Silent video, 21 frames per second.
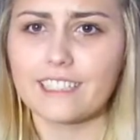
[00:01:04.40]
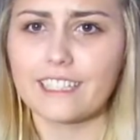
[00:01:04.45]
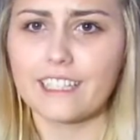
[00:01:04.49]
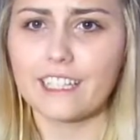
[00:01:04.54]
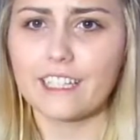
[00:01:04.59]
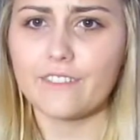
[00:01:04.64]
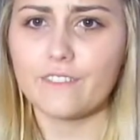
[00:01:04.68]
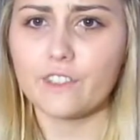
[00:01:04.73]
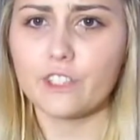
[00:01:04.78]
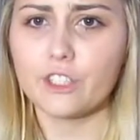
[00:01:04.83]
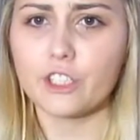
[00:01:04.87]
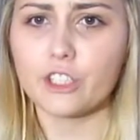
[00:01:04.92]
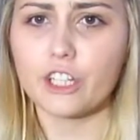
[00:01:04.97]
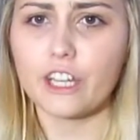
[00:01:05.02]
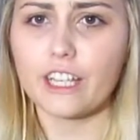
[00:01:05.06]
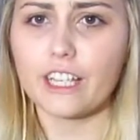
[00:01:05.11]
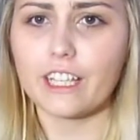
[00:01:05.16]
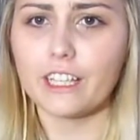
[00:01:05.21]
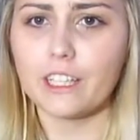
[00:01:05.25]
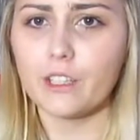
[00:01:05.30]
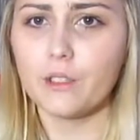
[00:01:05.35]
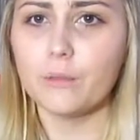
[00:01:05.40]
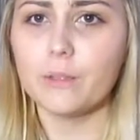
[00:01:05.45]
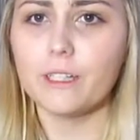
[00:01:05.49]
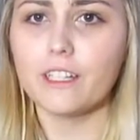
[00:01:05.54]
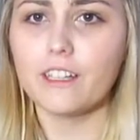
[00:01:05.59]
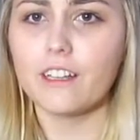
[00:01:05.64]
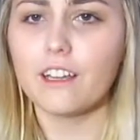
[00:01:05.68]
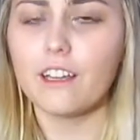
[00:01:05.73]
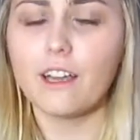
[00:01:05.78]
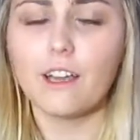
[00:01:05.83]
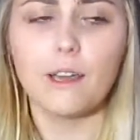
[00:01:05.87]
Like, if you're a
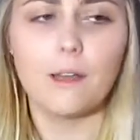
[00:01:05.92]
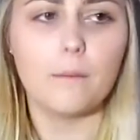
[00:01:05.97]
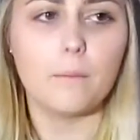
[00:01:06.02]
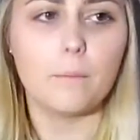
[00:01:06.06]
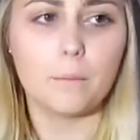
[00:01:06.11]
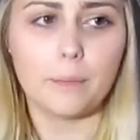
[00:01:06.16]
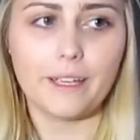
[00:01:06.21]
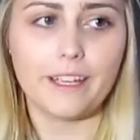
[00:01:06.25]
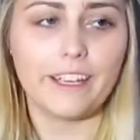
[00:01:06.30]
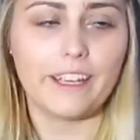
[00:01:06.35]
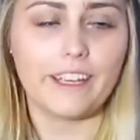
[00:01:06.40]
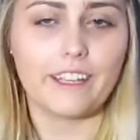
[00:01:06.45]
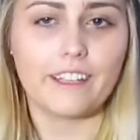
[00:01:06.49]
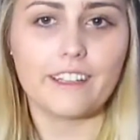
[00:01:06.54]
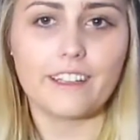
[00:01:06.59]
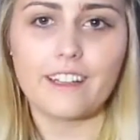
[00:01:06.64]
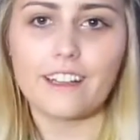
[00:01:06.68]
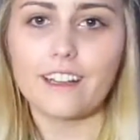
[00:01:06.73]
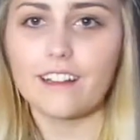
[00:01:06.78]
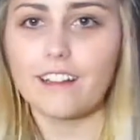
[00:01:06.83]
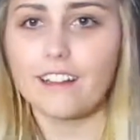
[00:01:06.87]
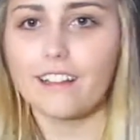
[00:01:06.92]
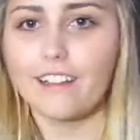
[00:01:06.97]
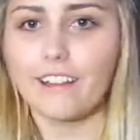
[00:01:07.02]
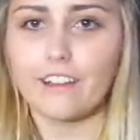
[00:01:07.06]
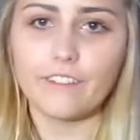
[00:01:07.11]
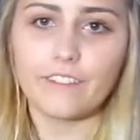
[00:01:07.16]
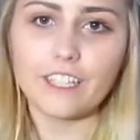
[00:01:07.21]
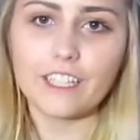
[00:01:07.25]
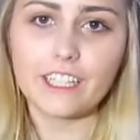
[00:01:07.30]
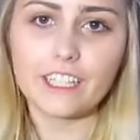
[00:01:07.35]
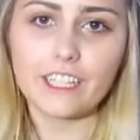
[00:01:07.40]
human being
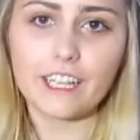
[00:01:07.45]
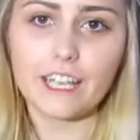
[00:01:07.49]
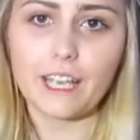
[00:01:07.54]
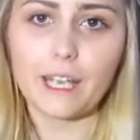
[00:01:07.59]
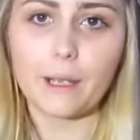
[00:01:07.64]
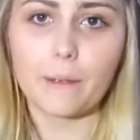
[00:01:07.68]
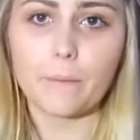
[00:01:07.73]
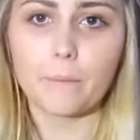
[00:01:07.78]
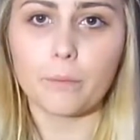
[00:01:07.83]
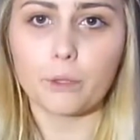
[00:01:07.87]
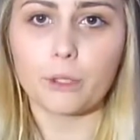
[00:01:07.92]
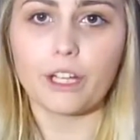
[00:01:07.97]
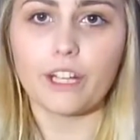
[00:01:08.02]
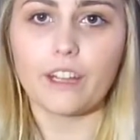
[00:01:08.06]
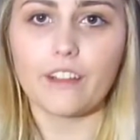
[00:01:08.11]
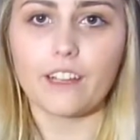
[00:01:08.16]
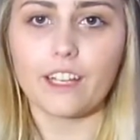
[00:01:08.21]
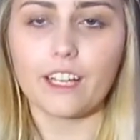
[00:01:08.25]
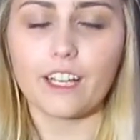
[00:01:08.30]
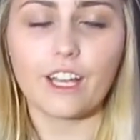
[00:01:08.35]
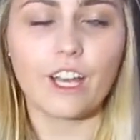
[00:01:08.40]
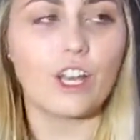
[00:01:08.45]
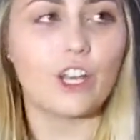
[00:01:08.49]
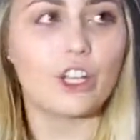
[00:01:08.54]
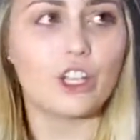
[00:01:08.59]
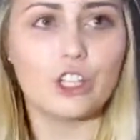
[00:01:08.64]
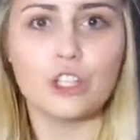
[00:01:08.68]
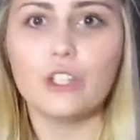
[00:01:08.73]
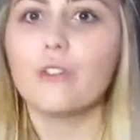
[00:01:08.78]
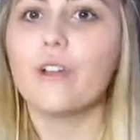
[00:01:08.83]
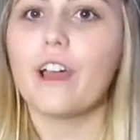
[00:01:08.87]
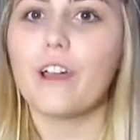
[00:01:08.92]
living and breathing,
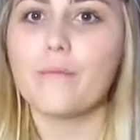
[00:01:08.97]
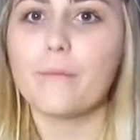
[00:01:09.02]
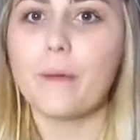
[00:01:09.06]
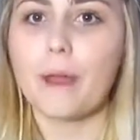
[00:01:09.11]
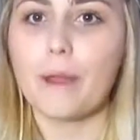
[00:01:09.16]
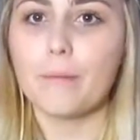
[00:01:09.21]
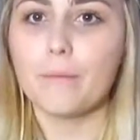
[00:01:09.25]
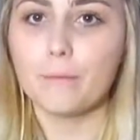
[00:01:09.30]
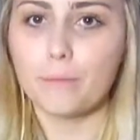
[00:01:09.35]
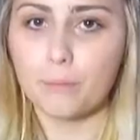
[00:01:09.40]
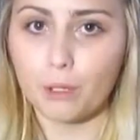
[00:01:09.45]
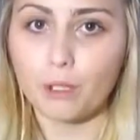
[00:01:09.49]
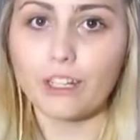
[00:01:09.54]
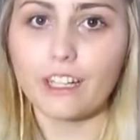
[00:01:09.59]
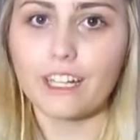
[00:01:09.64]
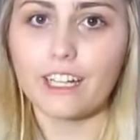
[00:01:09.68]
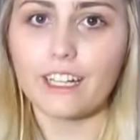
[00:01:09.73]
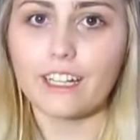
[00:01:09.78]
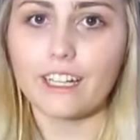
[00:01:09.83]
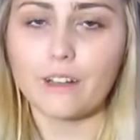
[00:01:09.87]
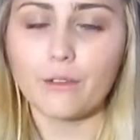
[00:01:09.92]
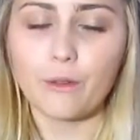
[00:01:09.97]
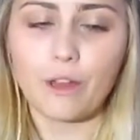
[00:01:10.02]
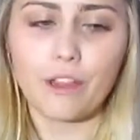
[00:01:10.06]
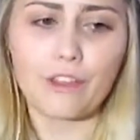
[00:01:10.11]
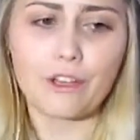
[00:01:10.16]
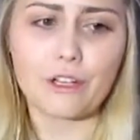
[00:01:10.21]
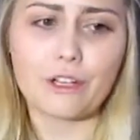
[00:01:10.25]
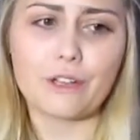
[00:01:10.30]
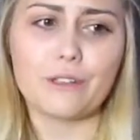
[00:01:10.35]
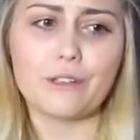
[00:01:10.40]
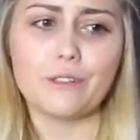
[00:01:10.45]
you have been bullied.
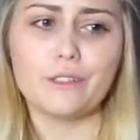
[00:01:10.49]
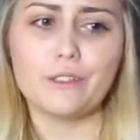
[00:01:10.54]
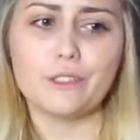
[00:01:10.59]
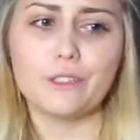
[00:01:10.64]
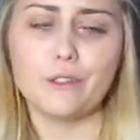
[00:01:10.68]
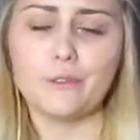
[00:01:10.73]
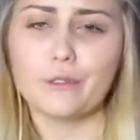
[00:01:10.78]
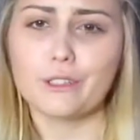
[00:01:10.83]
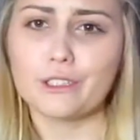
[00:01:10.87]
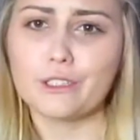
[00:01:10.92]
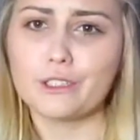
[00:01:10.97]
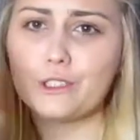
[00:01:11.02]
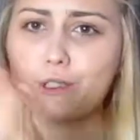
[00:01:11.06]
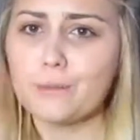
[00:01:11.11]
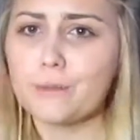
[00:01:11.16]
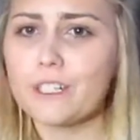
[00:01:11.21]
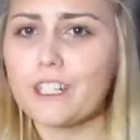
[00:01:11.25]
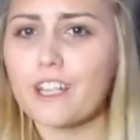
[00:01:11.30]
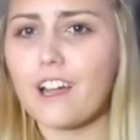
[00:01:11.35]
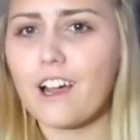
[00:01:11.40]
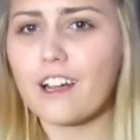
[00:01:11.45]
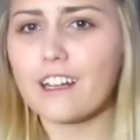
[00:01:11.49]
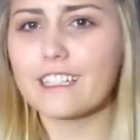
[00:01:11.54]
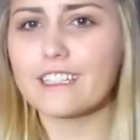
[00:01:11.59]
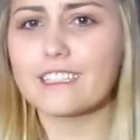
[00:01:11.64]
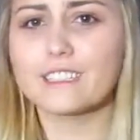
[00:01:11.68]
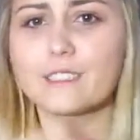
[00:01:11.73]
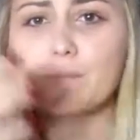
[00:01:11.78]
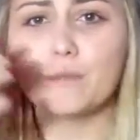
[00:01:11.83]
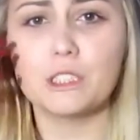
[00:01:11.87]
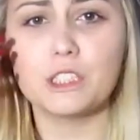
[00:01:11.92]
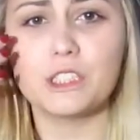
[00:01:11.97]
Whether you were super young and
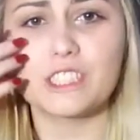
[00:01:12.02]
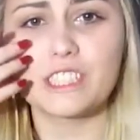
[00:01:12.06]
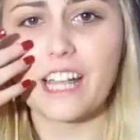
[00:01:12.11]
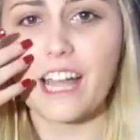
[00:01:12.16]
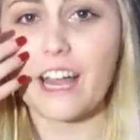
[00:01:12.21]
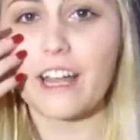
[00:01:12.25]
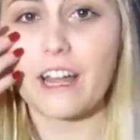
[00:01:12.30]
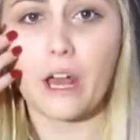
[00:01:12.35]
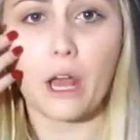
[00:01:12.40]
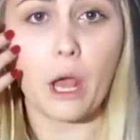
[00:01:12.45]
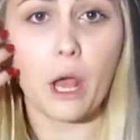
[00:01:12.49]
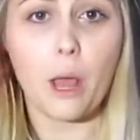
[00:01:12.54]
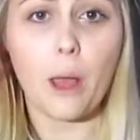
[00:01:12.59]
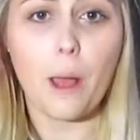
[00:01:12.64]
somebody just kind of